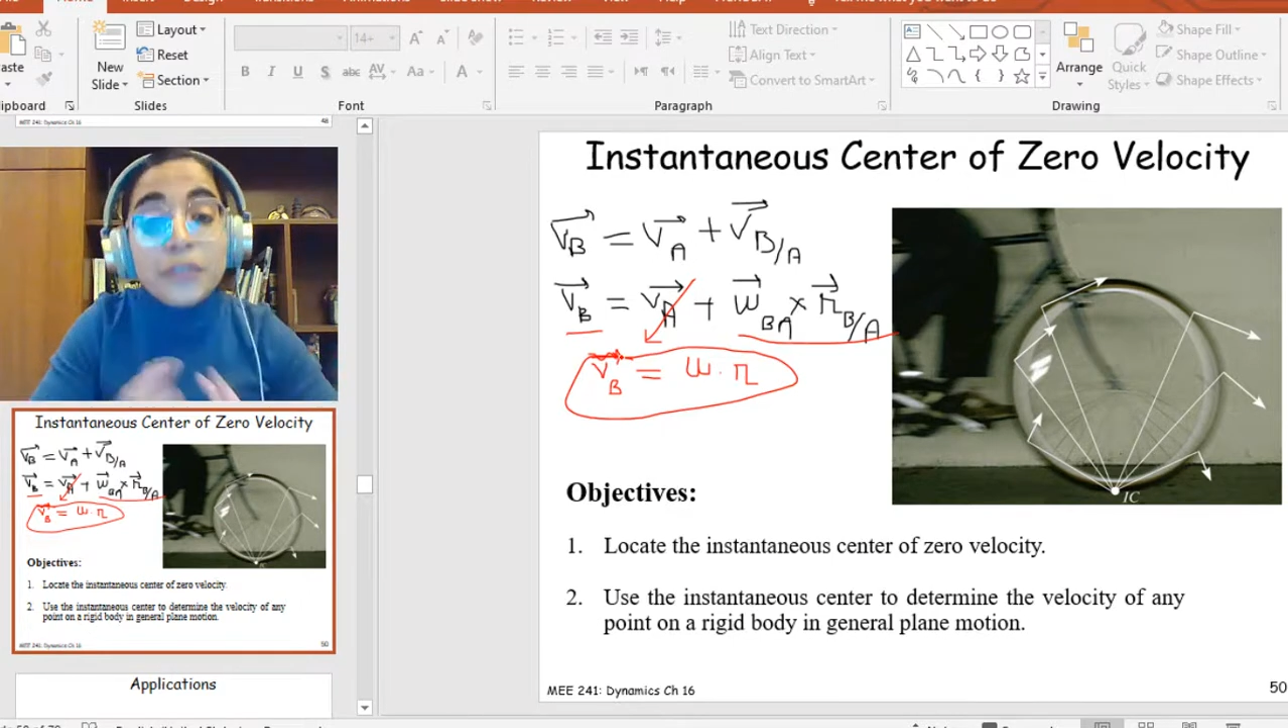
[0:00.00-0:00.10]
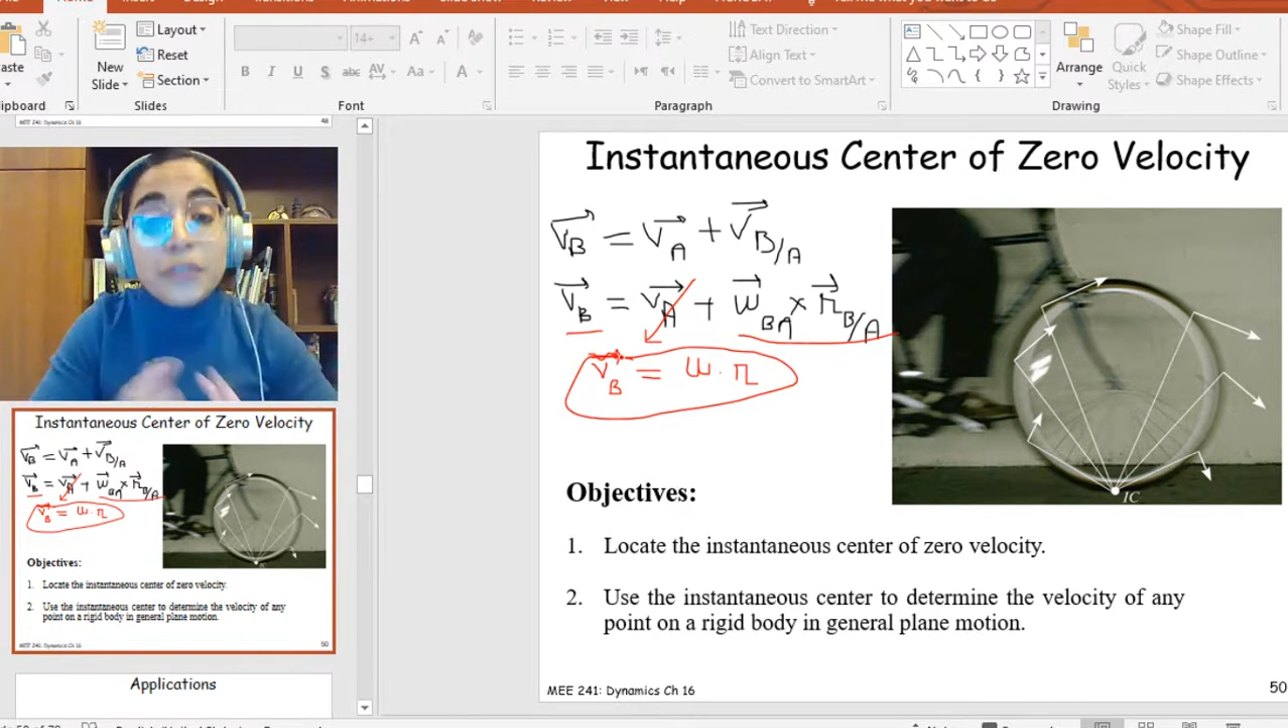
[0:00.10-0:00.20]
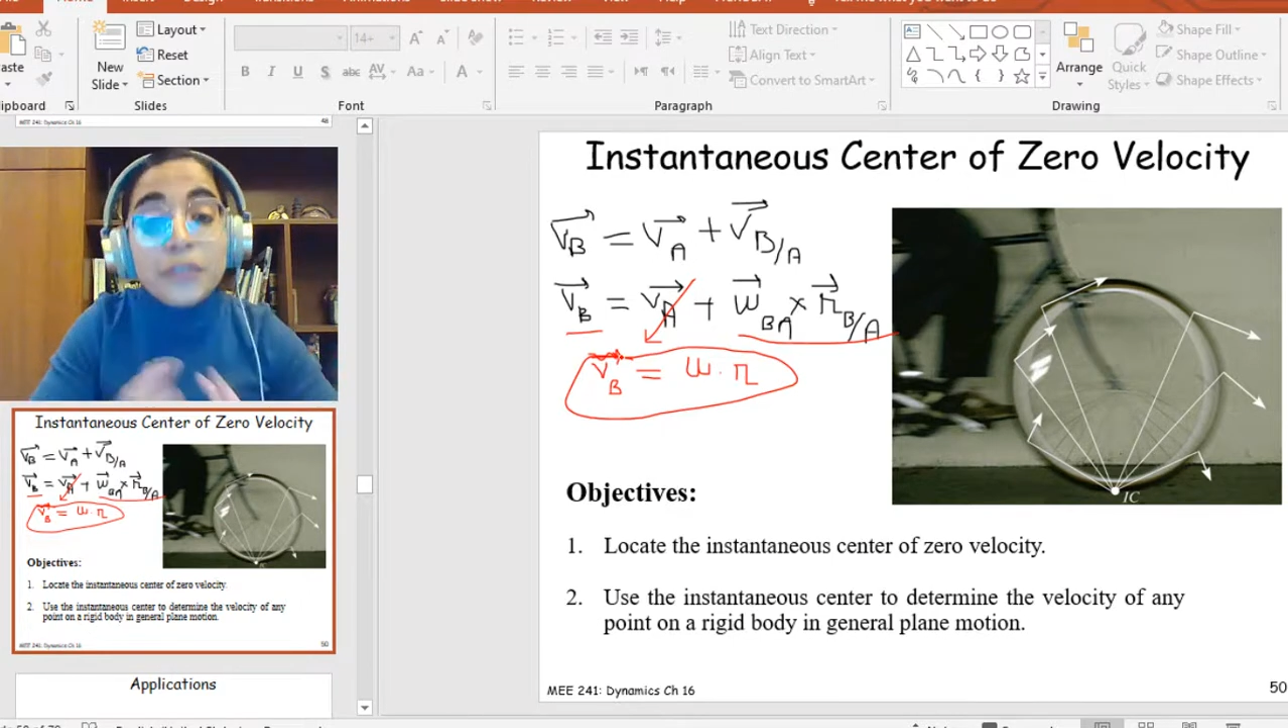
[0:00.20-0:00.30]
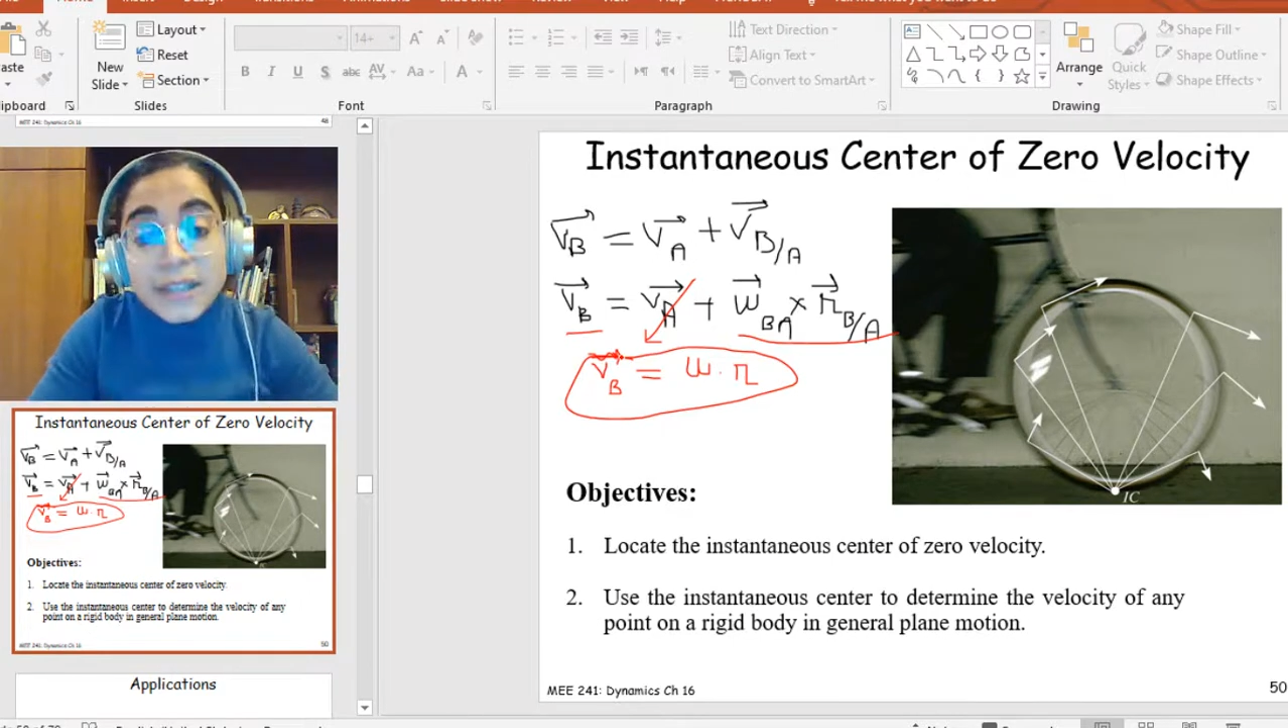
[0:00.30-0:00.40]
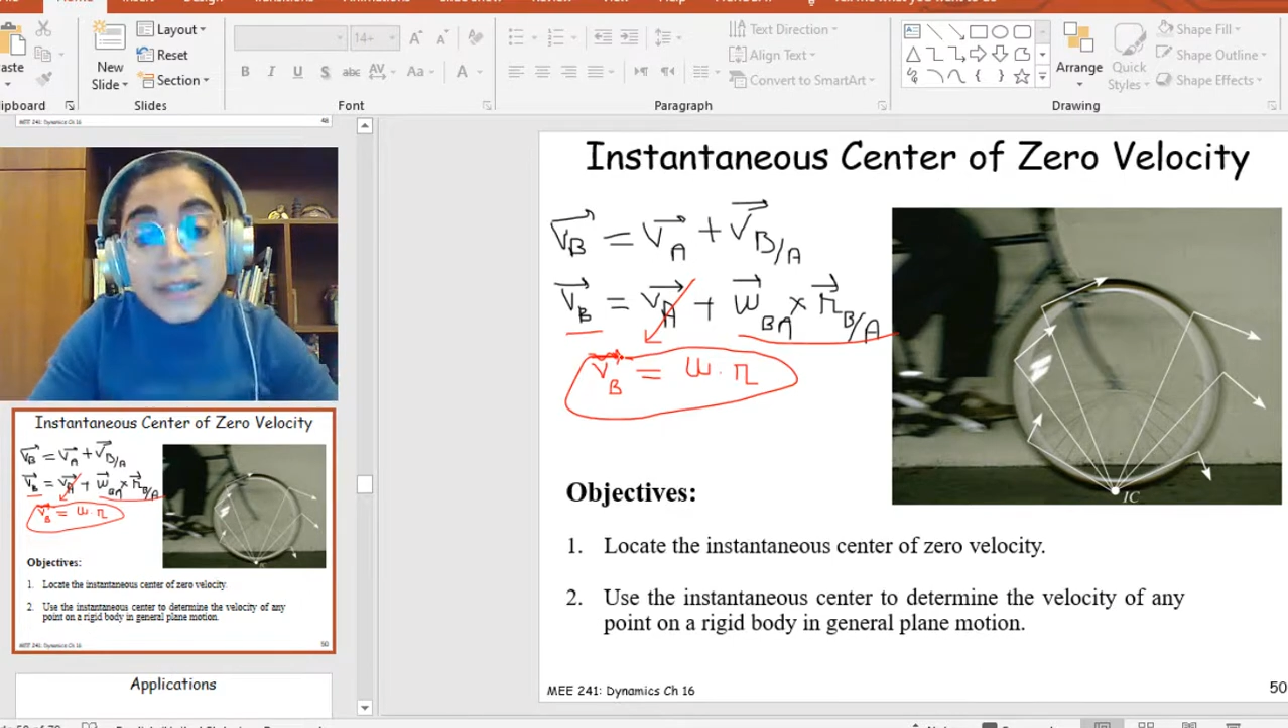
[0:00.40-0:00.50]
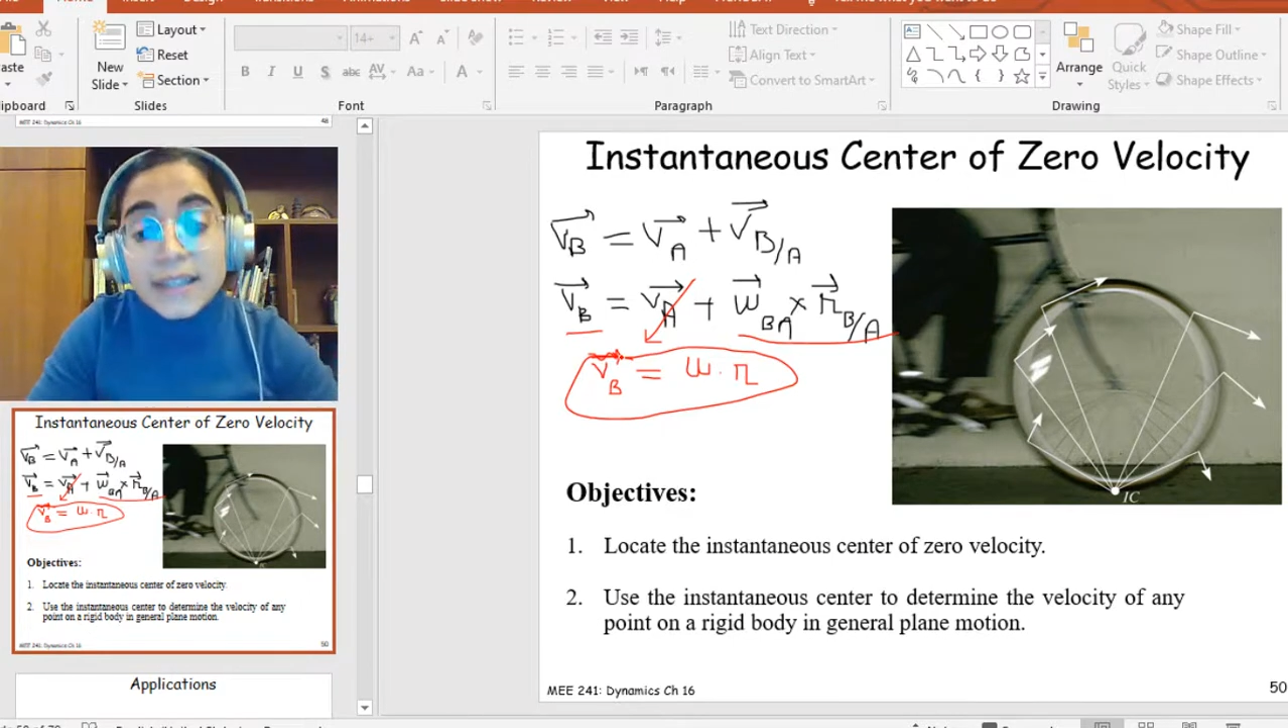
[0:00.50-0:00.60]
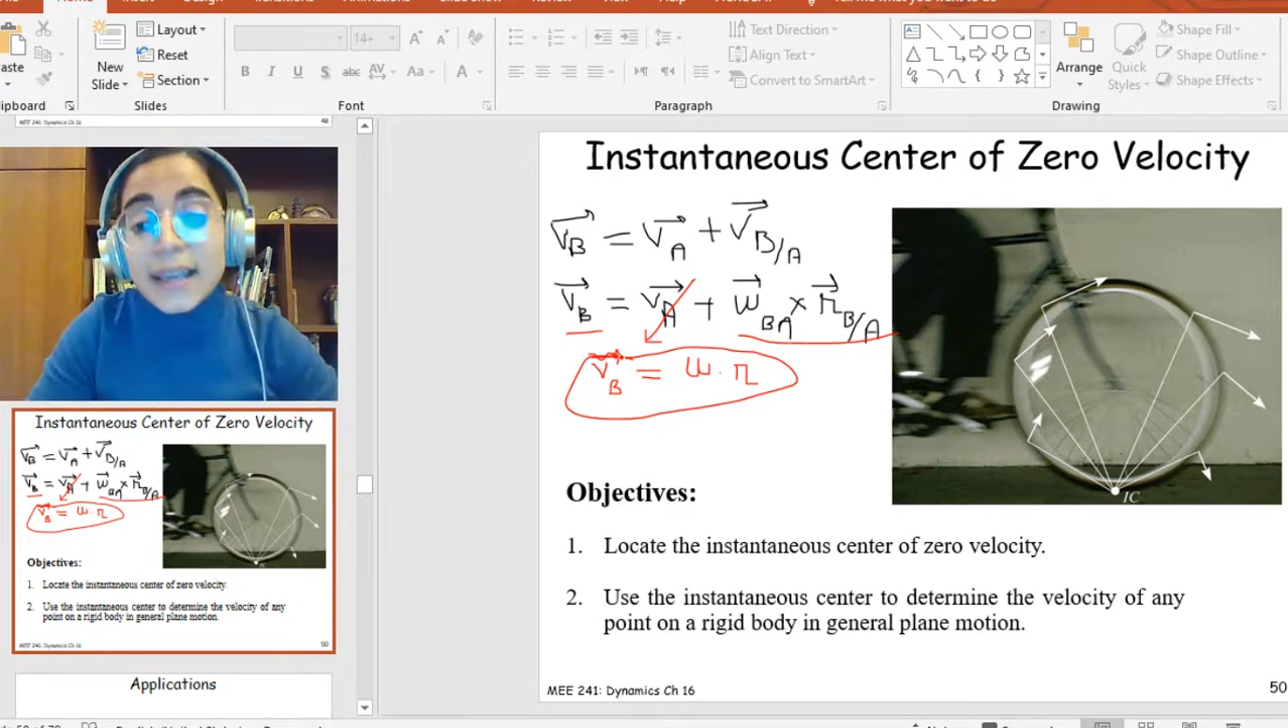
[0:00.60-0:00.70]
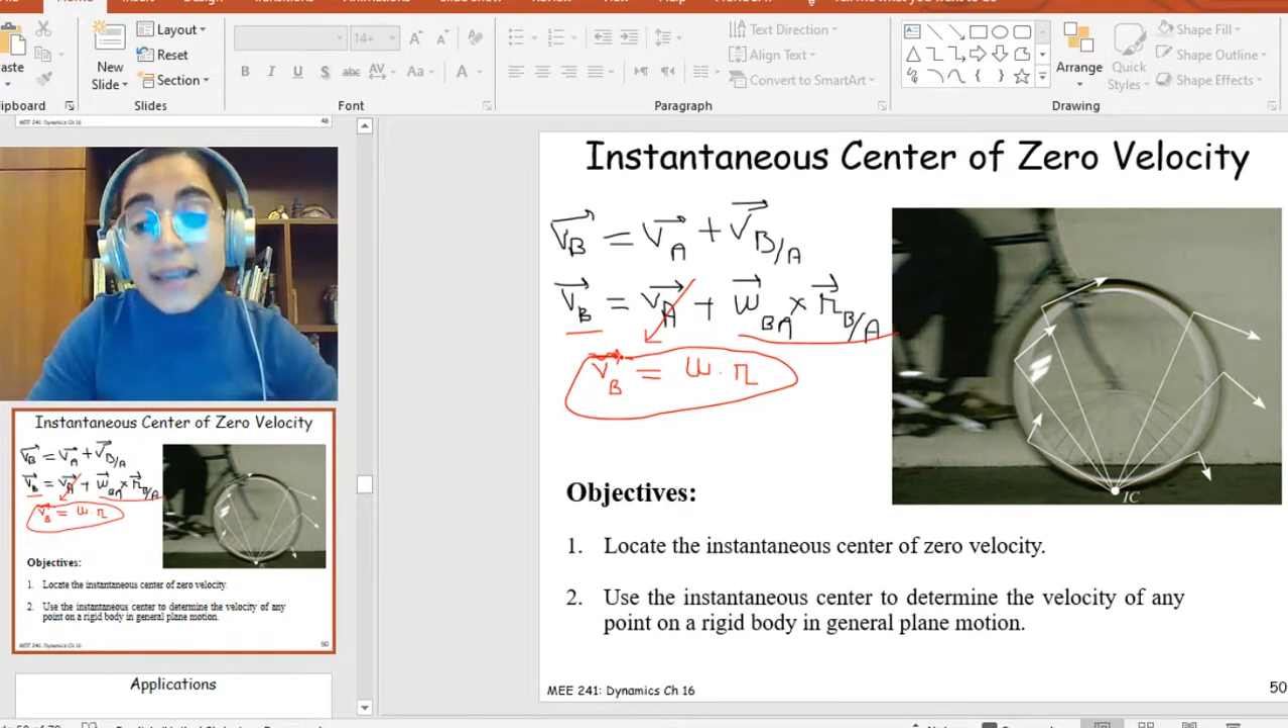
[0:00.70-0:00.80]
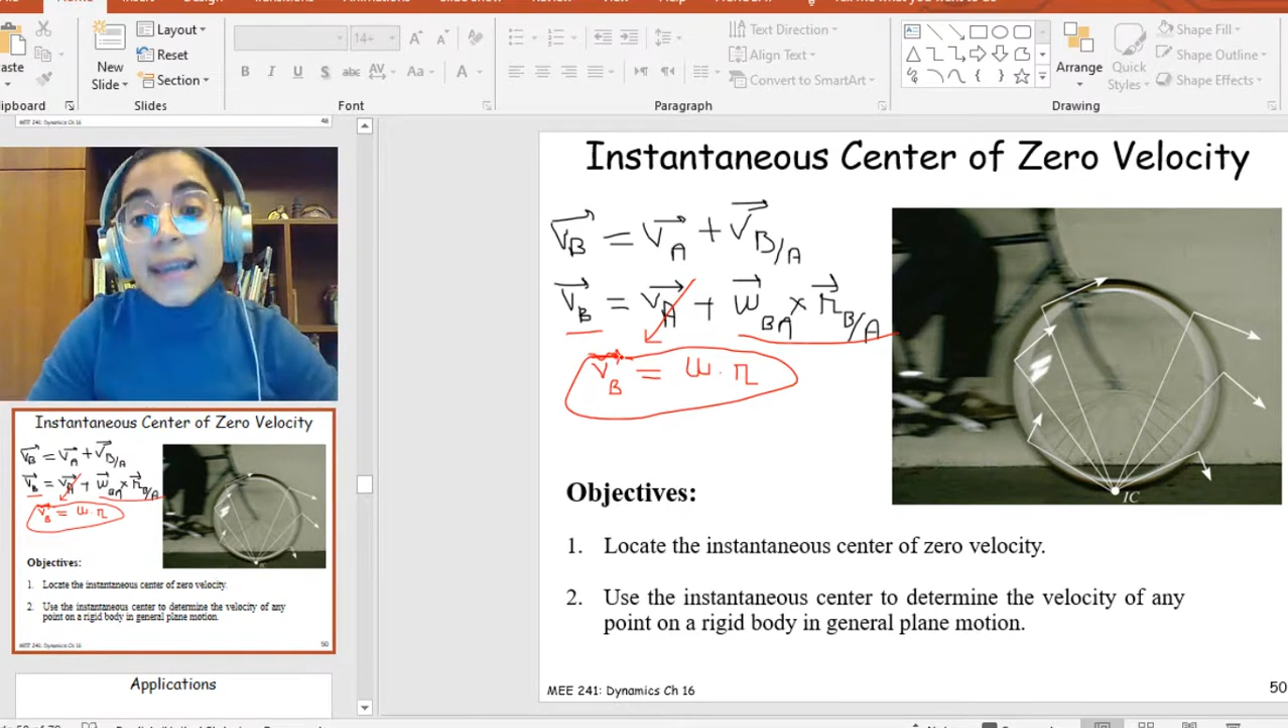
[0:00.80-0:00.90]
differs